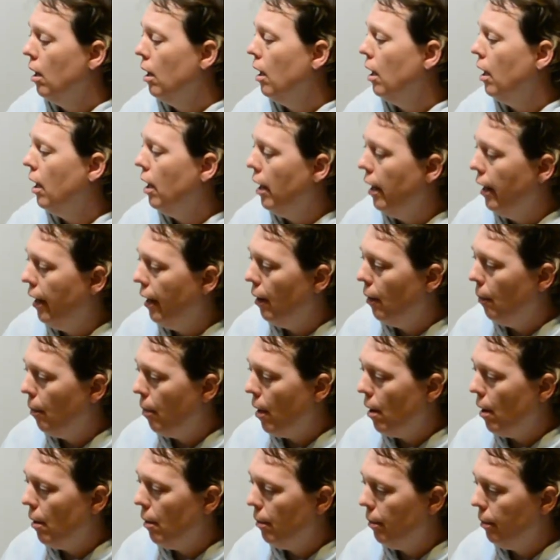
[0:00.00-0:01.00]
I'll
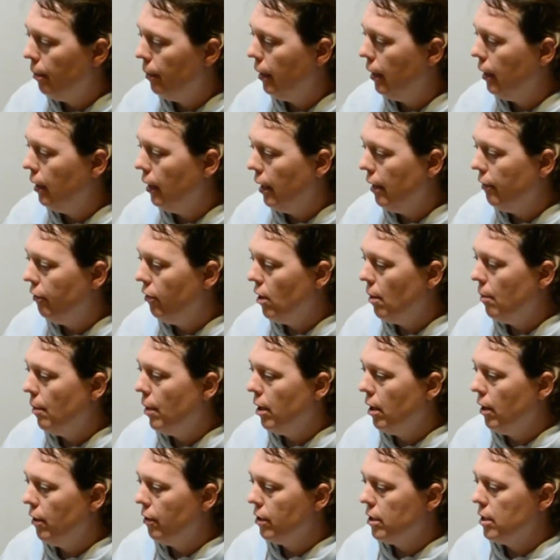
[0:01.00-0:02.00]
probably leave them
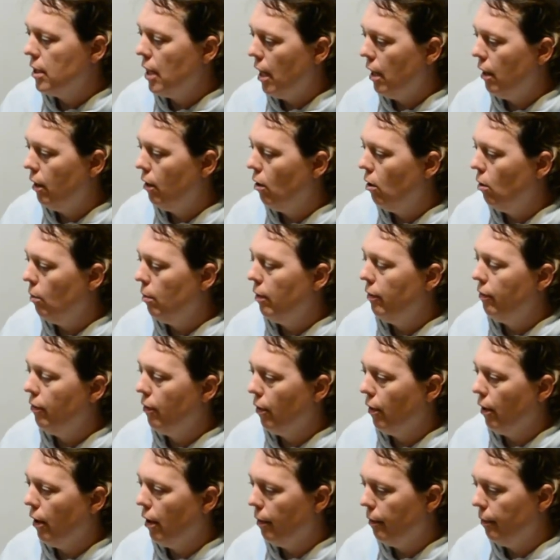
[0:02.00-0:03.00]
another day though
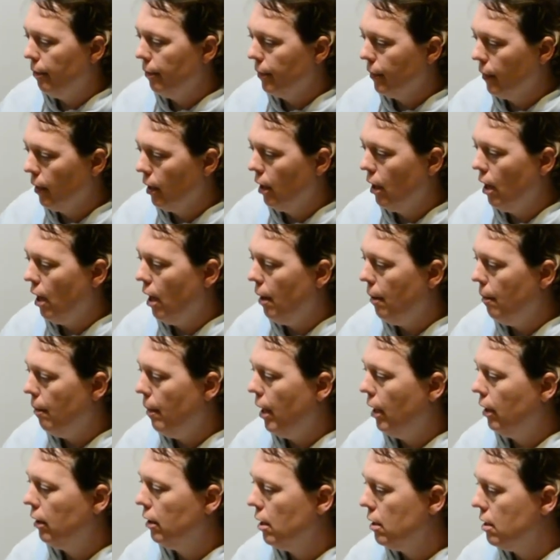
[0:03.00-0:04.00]
before I
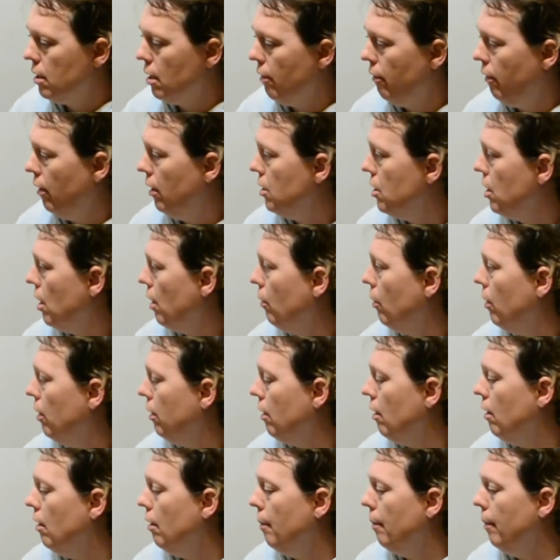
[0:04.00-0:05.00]
make the ceviche
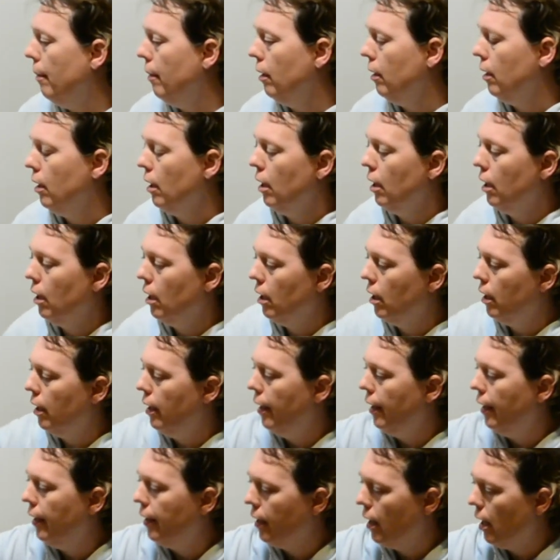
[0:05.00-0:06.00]
with them.
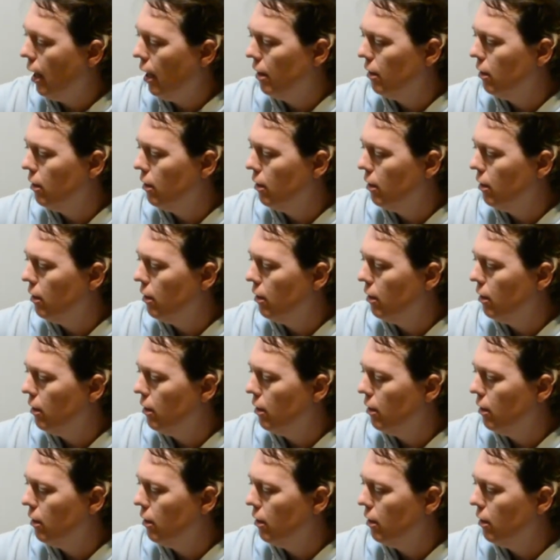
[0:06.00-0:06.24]
And I